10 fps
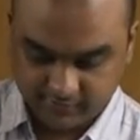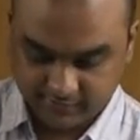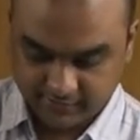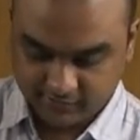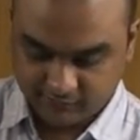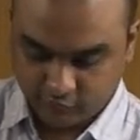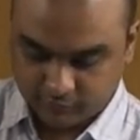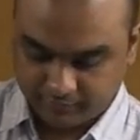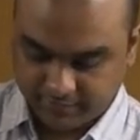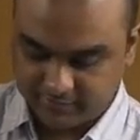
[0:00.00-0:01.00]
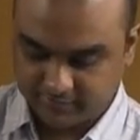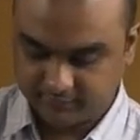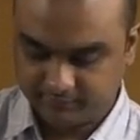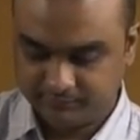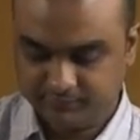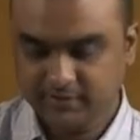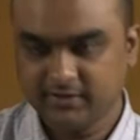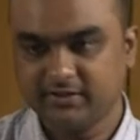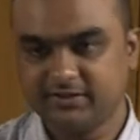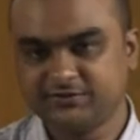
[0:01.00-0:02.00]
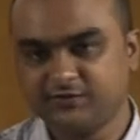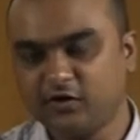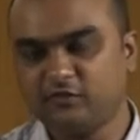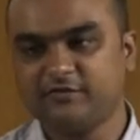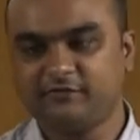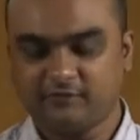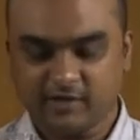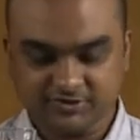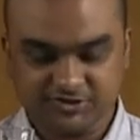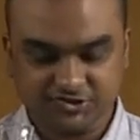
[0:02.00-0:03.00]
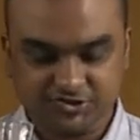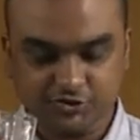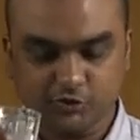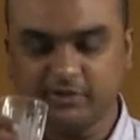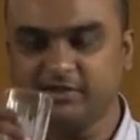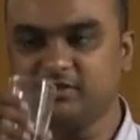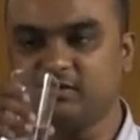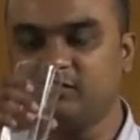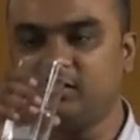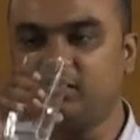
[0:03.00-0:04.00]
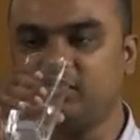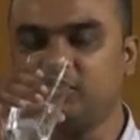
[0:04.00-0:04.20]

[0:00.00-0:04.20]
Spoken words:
and footprint is one of the fastest growing in the world,